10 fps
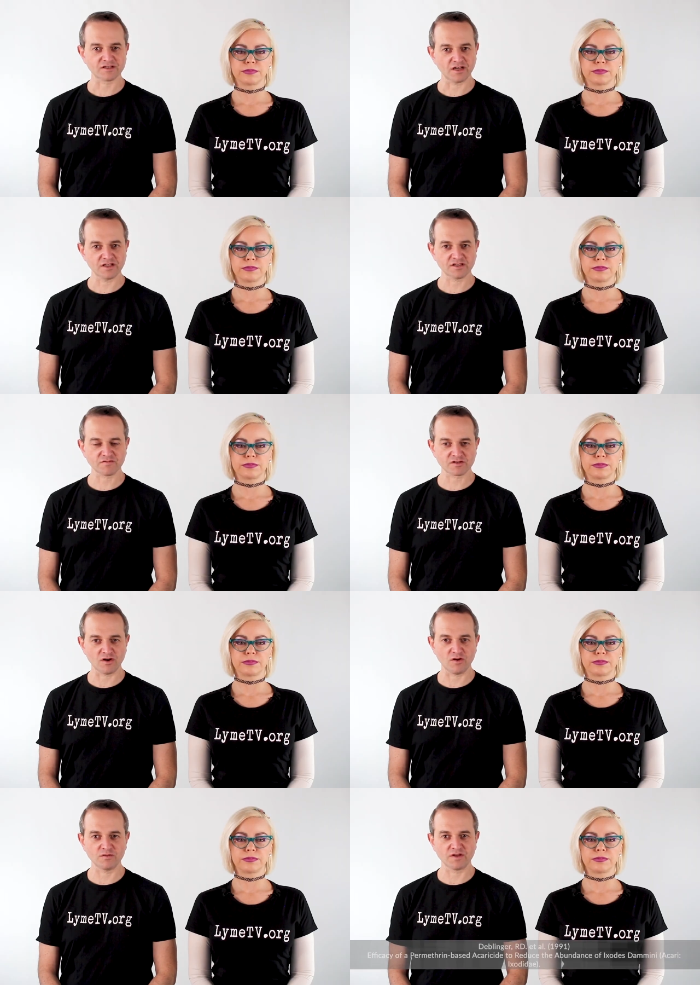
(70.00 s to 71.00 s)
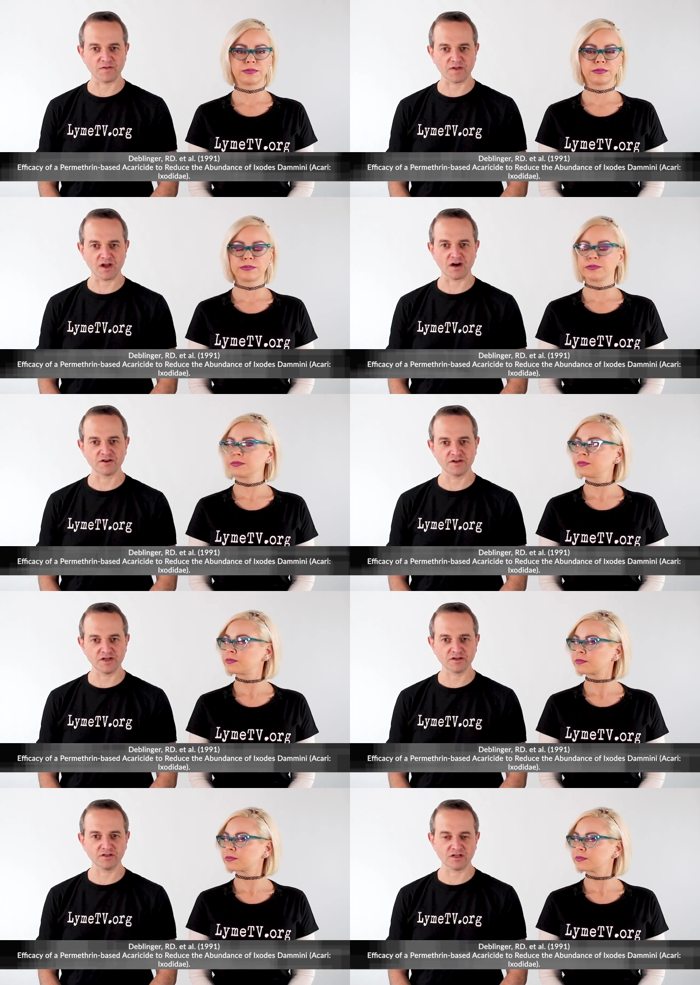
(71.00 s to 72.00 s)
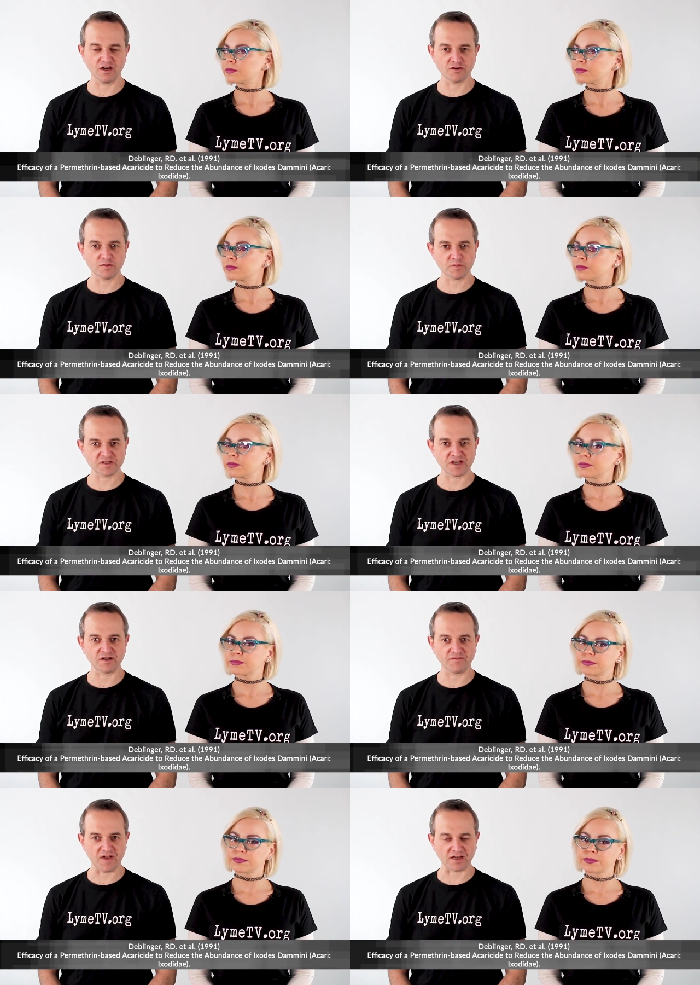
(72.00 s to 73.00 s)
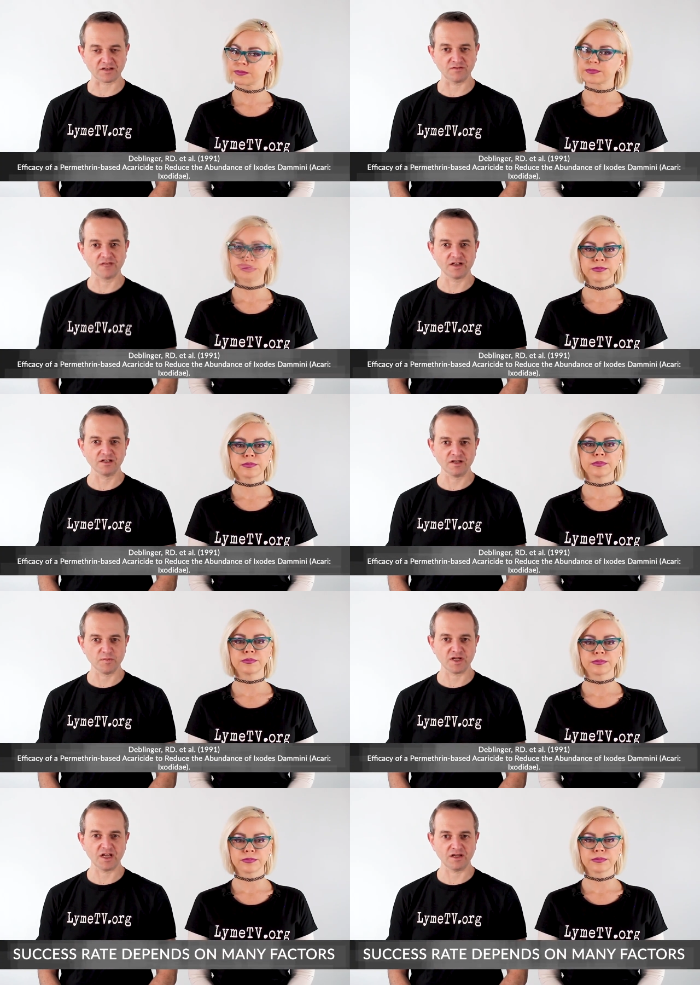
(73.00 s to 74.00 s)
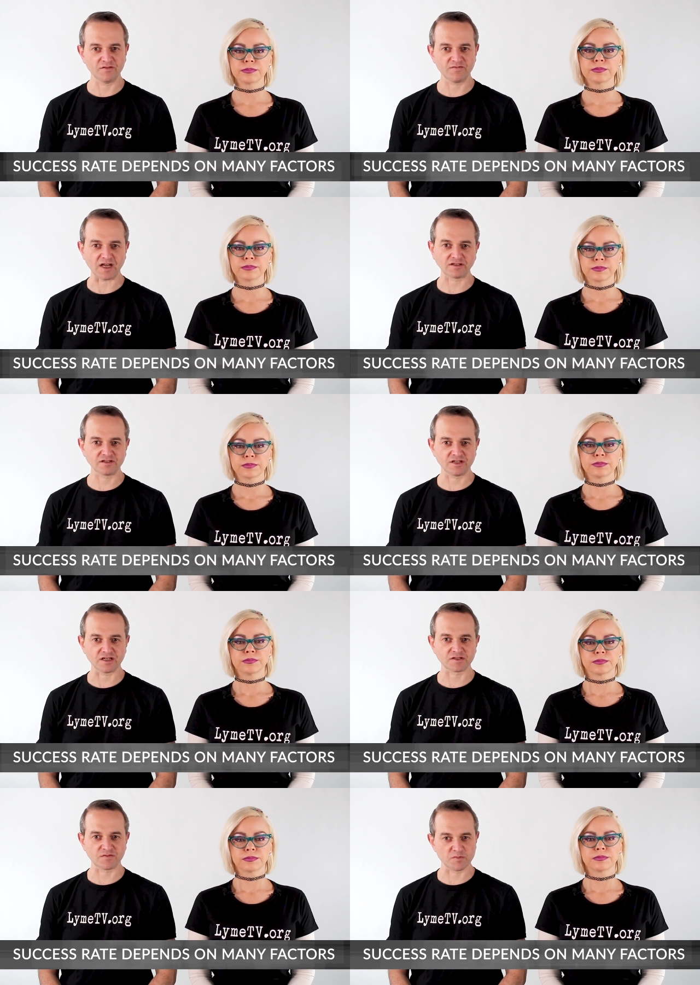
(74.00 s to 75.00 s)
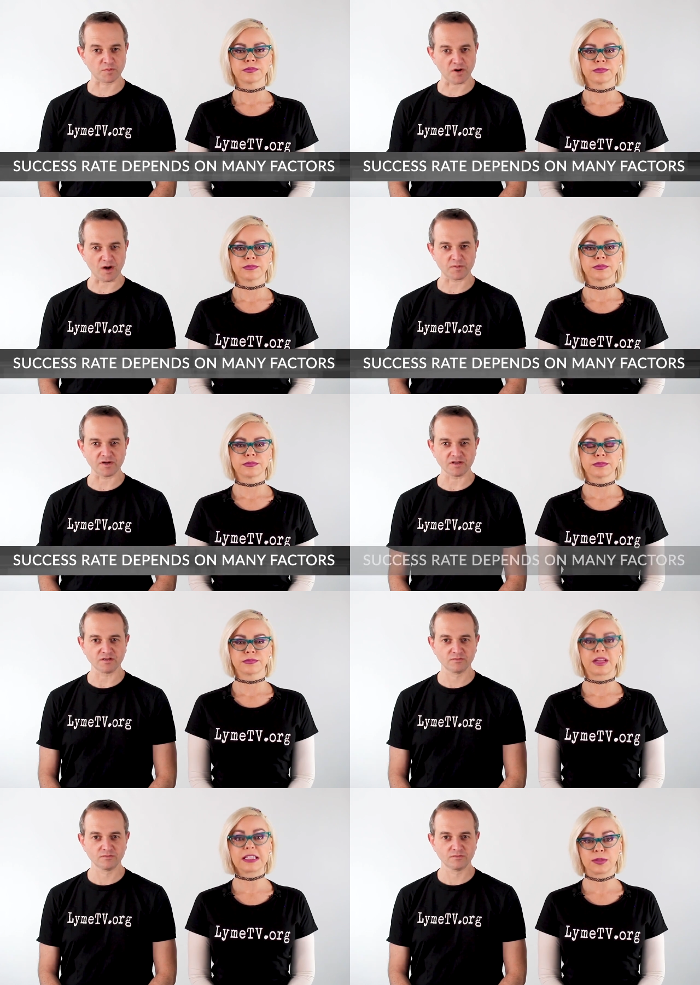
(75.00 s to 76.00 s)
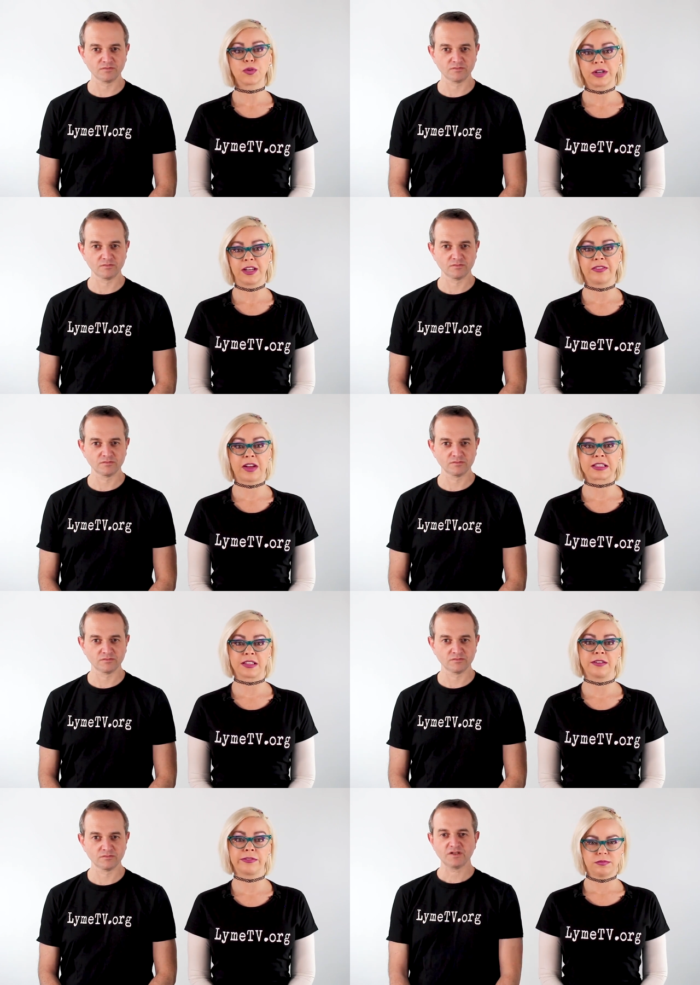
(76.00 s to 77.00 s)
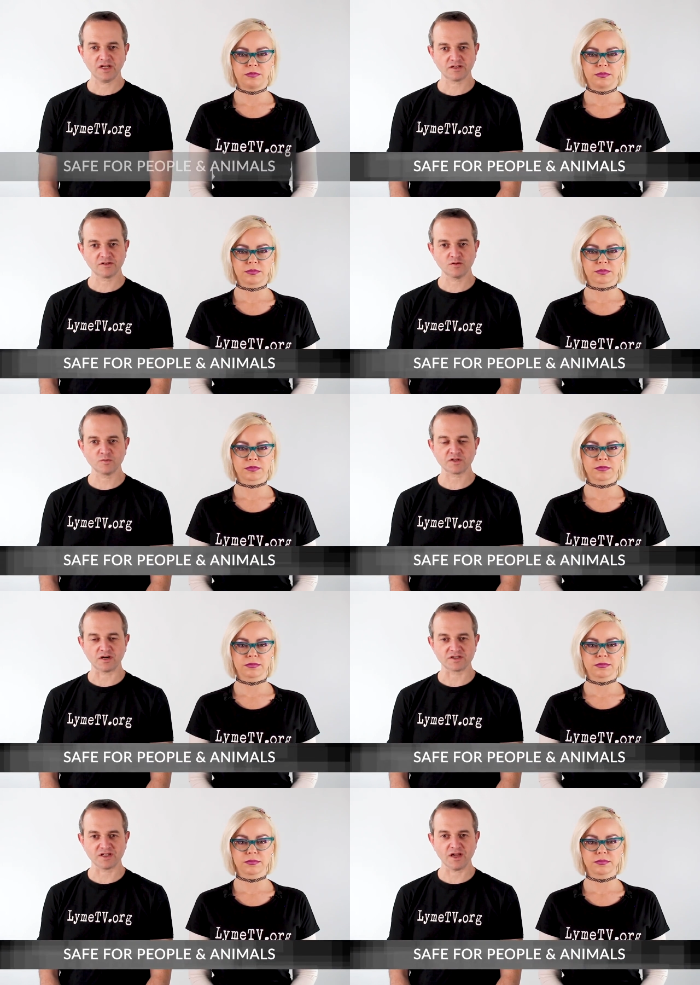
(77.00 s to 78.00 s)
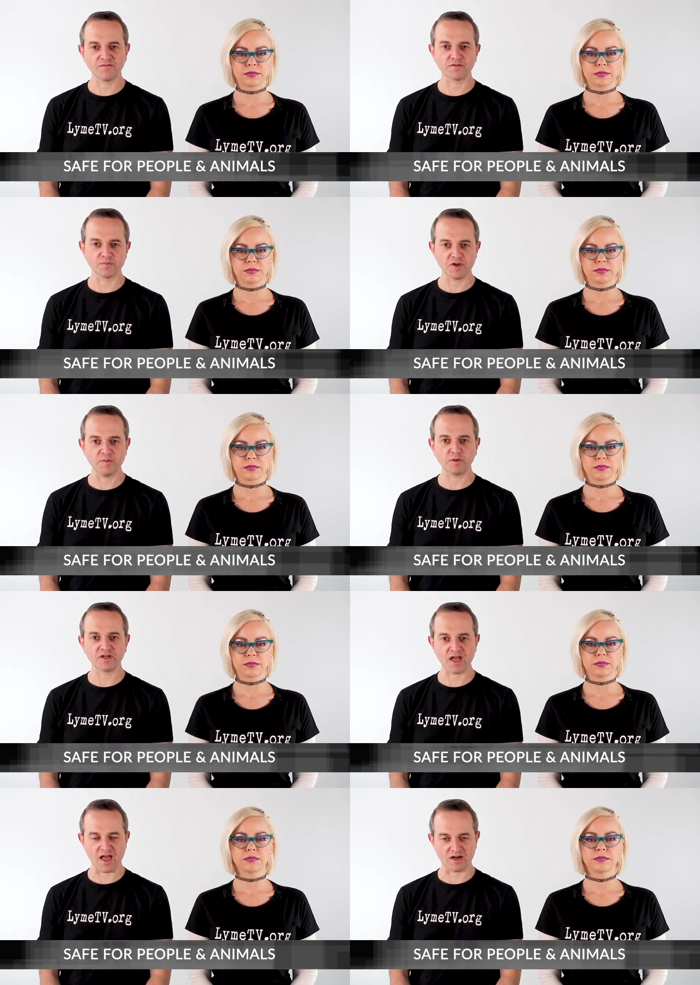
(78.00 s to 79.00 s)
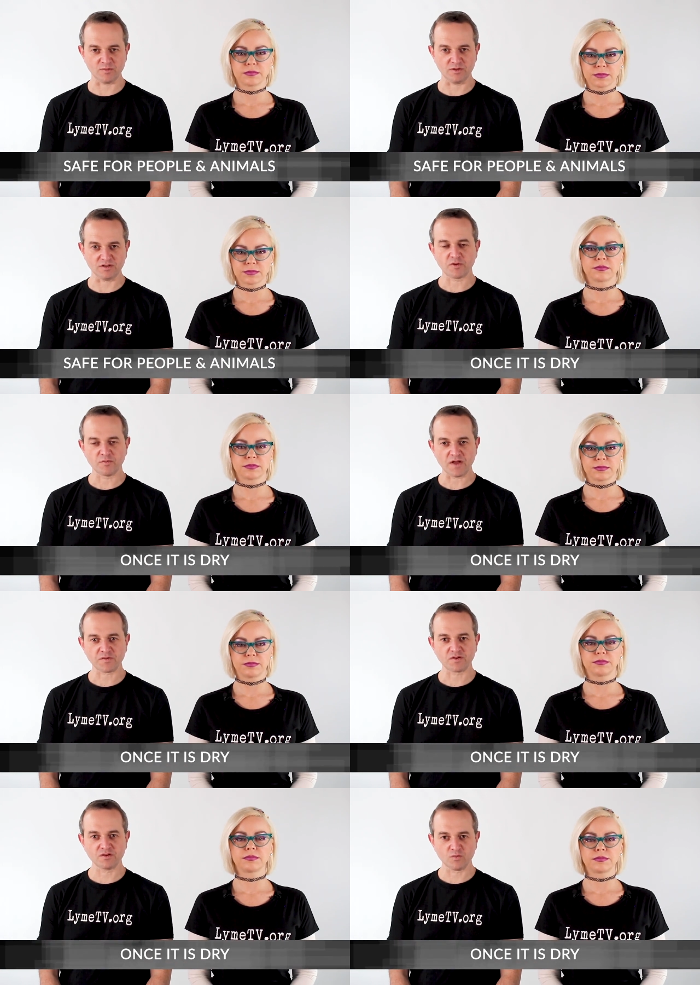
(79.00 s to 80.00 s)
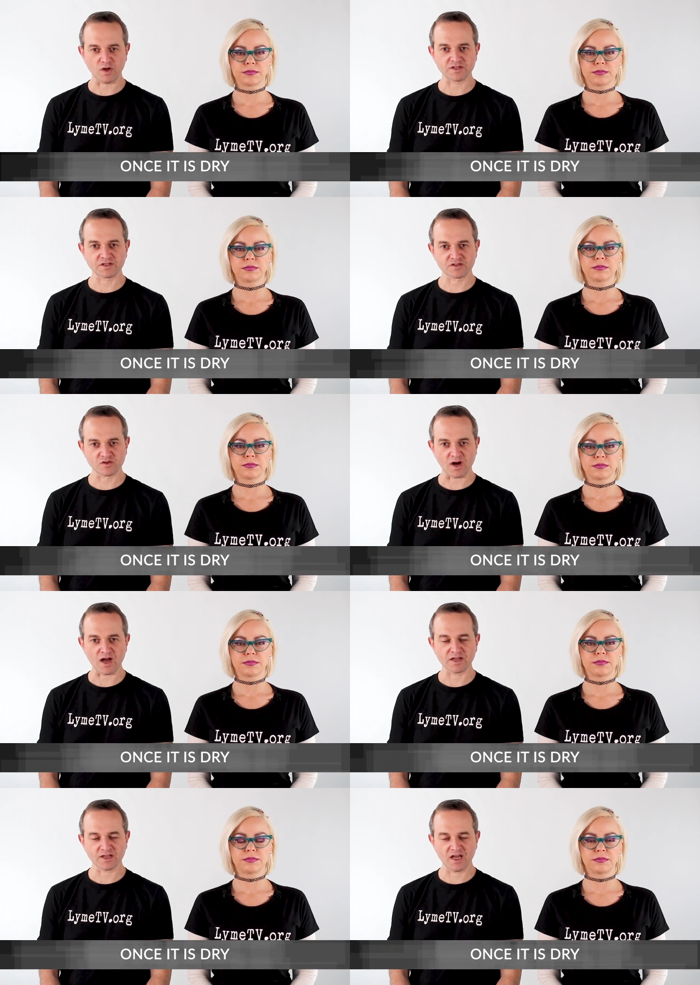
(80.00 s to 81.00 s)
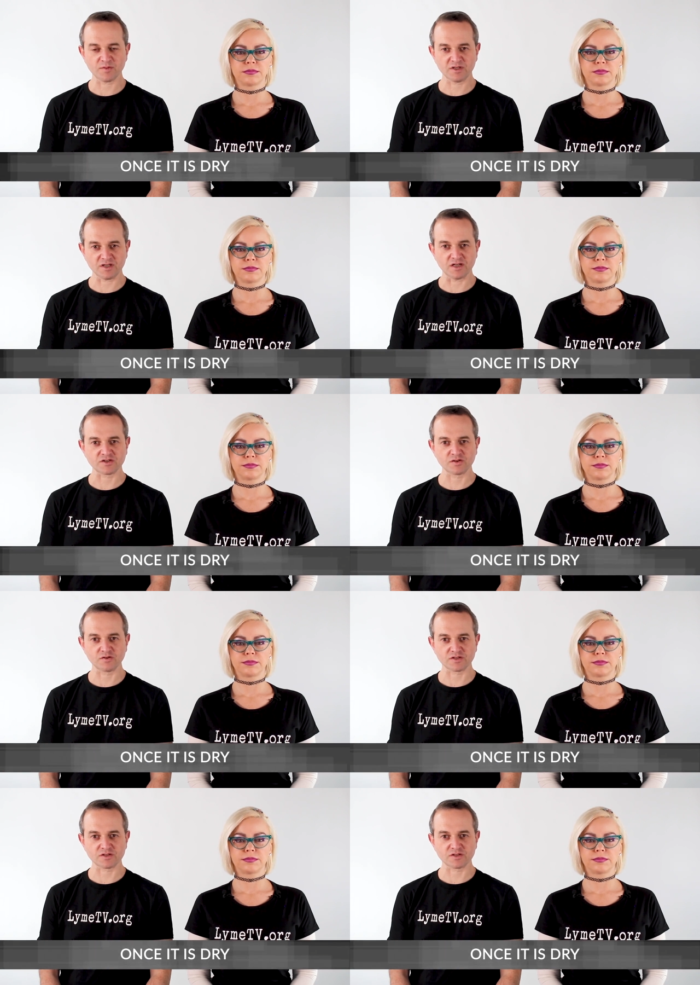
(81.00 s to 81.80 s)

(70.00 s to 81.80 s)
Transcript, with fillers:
Speaker 1: studies have shown that they are nearly 100% effective in eliminating infected ticks from your property.
Speaker 2: That's pretty effective. Tick tubes
Speaker 1: are safe for people and animals. Permethrin, once it's dry, can be touched to